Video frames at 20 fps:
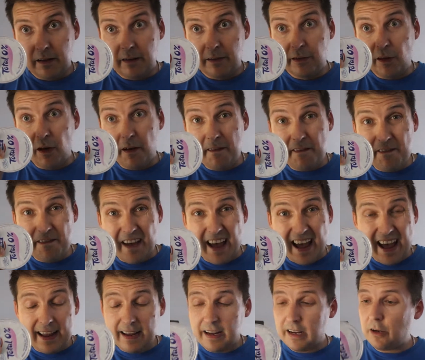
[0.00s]

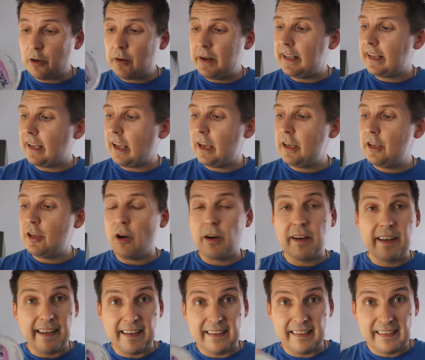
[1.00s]
non-fat Greek
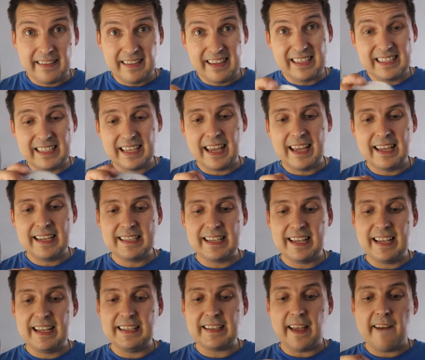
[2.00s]
yogurt, this
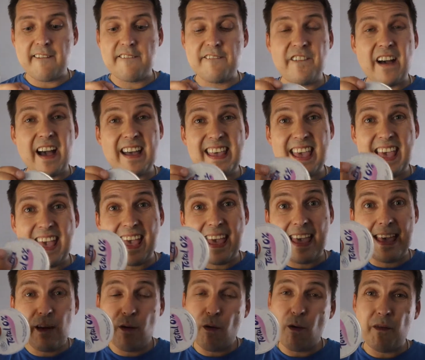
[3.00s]
case it's
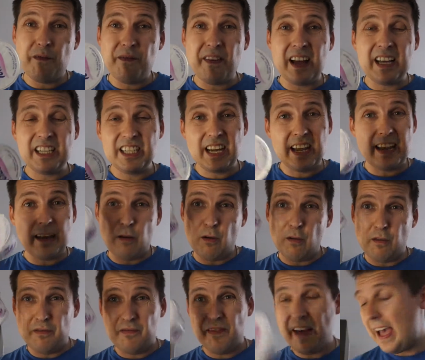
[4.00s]
Fage or
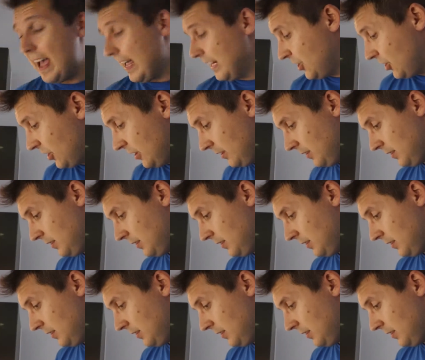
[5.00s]
Fage,